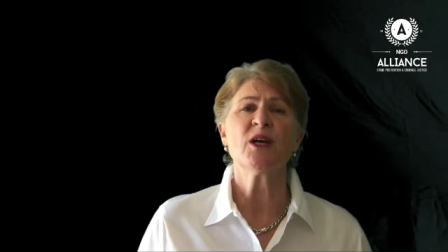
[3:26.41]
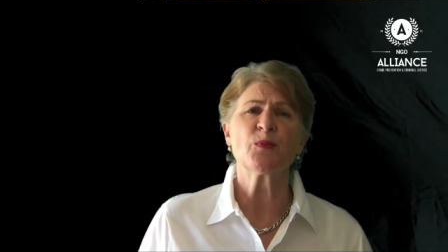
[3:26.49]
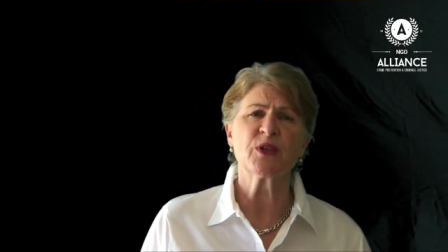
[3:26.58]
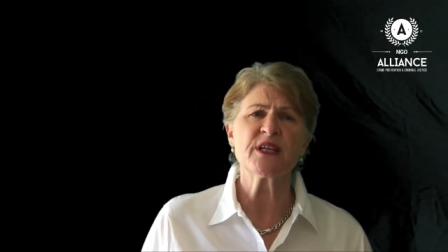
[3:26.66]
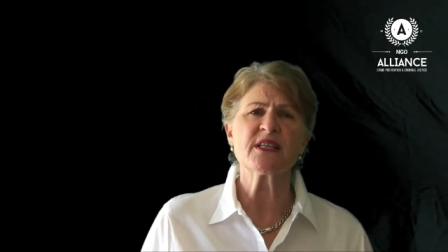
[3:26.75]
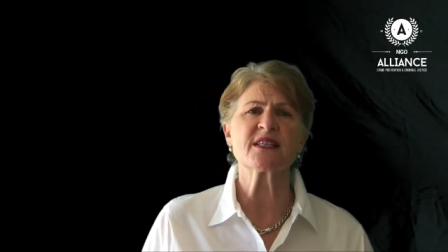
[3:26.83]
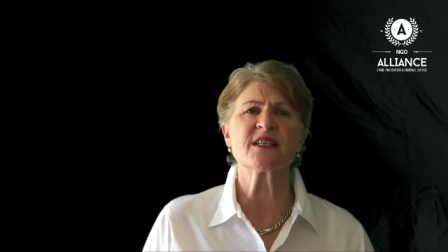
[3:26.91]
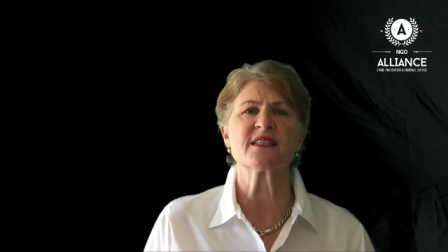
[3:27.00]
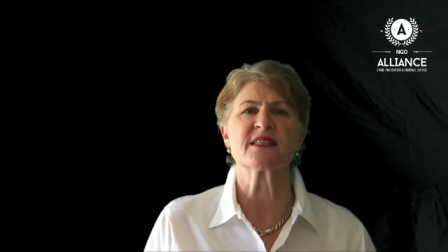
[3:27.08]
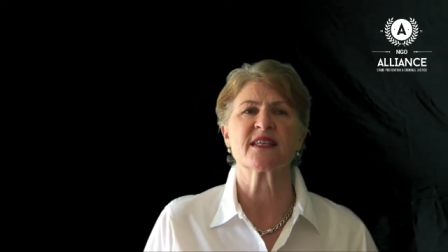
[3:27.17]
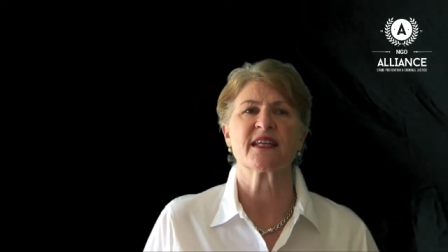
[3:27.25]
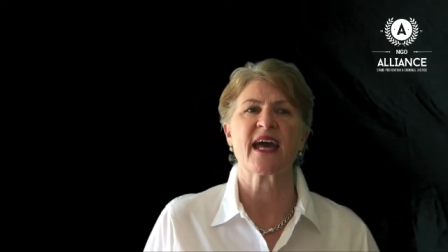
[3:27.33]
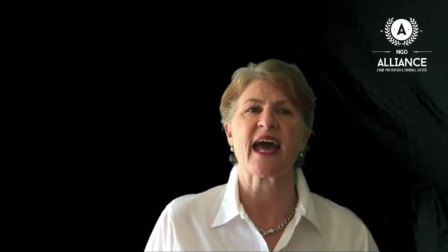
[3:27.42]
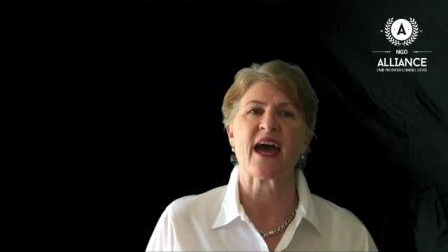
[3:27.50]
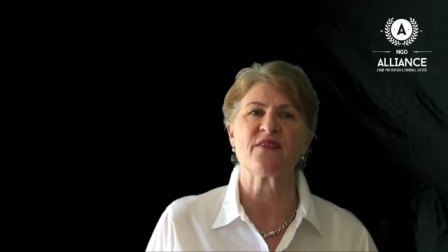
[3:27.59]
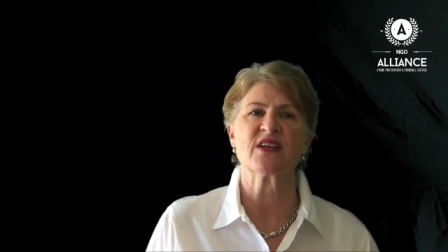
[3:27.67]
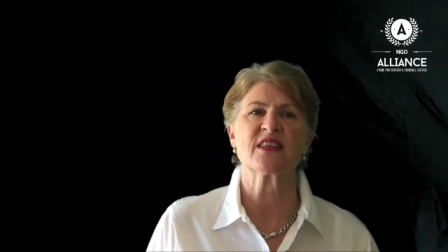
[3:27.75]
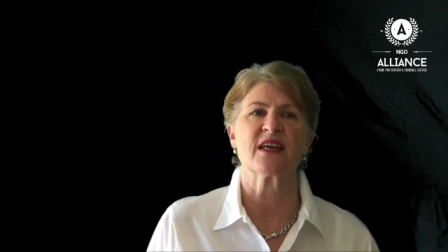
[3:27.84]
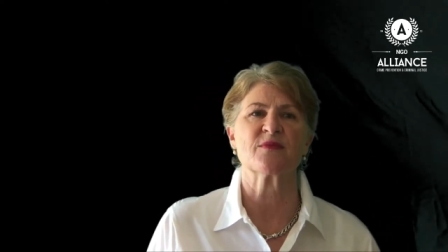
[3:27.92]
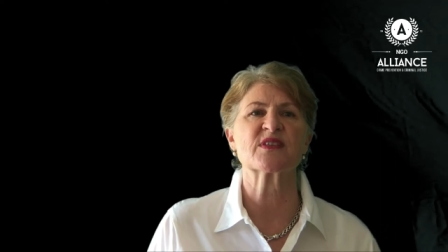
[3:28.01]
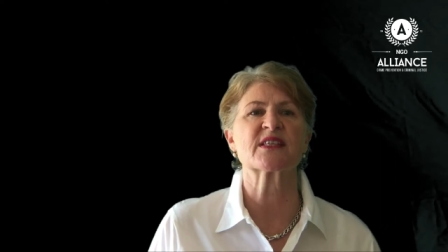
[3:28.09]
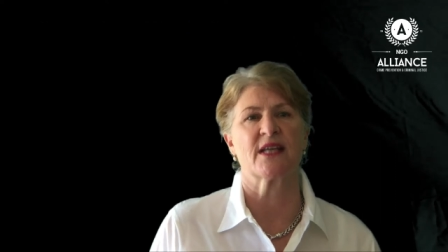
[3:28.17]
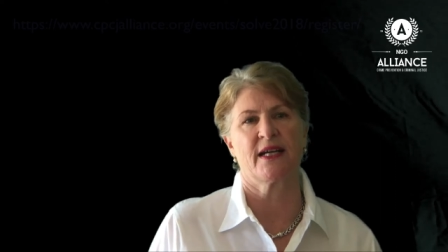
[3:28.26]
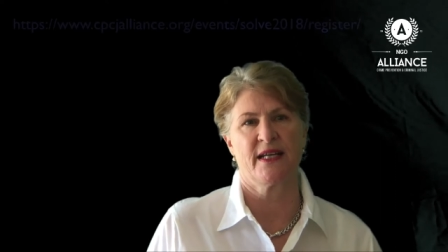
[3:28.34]
please consider having them
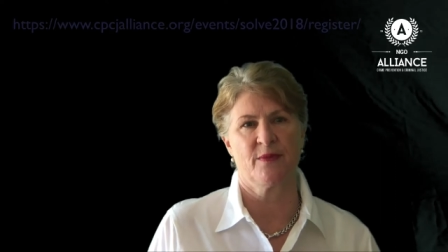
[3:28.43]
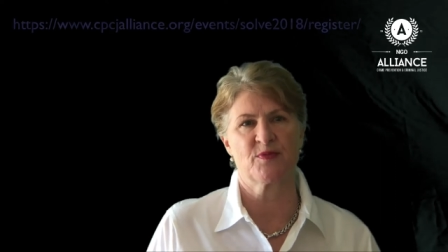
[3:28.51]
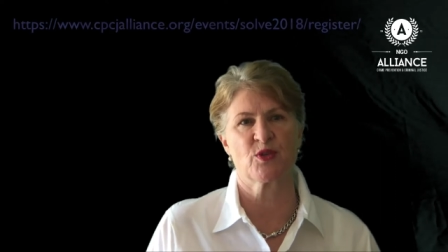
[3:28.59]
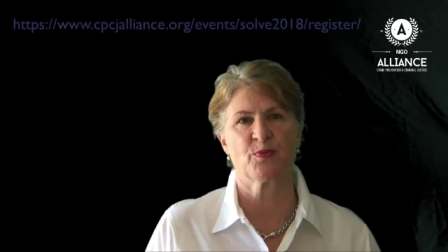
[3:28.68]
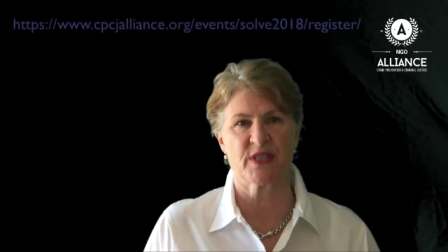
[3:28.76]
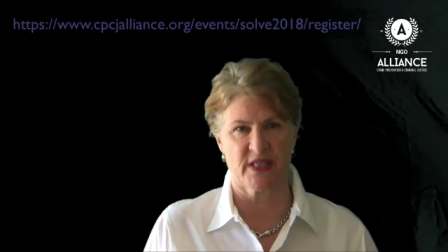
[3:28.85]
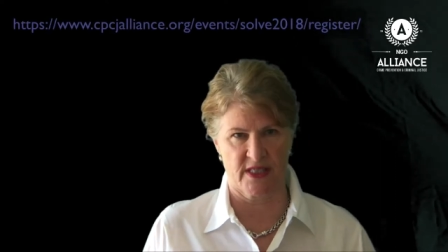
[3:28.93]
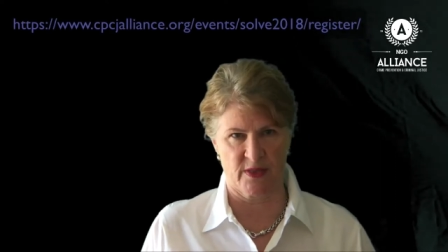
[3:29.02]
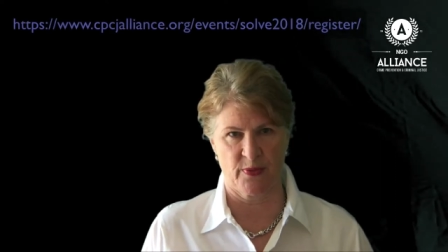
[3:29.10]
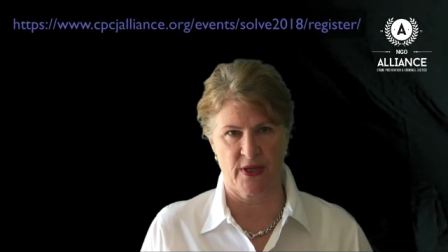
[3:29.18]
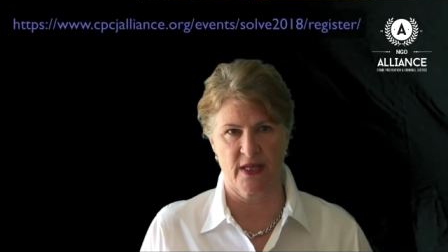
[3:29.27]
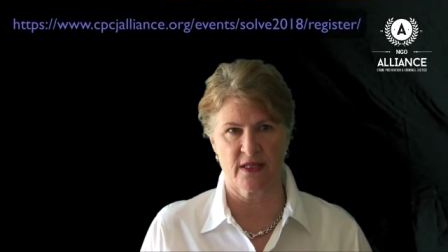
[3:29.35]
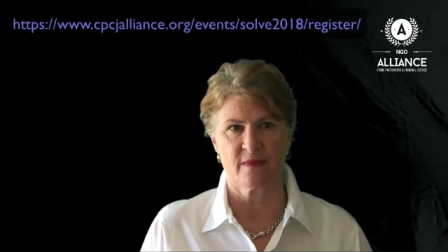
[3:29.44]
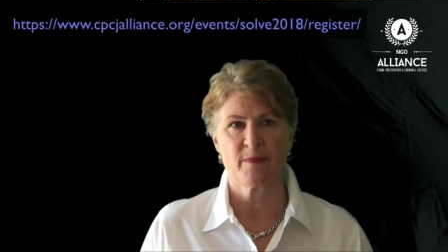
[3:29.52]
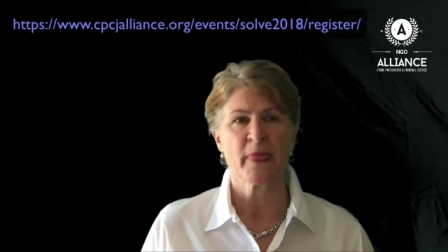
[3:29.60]
sign up to participate.